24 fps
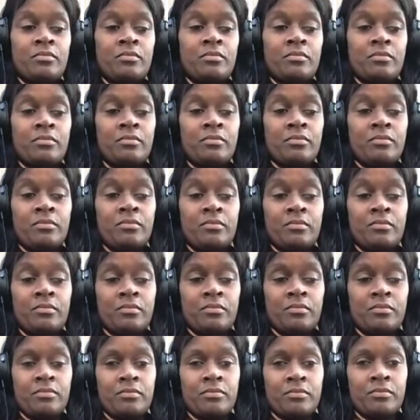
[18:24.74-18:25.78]

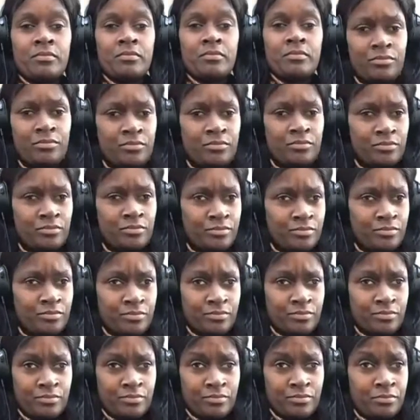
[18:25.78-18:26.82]

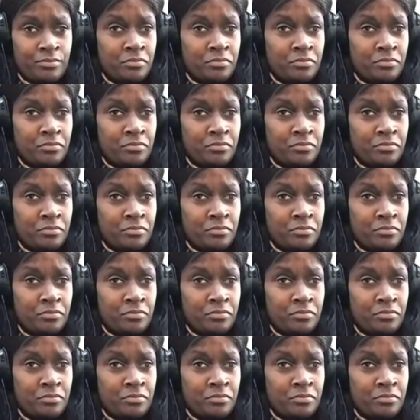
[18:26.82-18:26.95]
[no speech]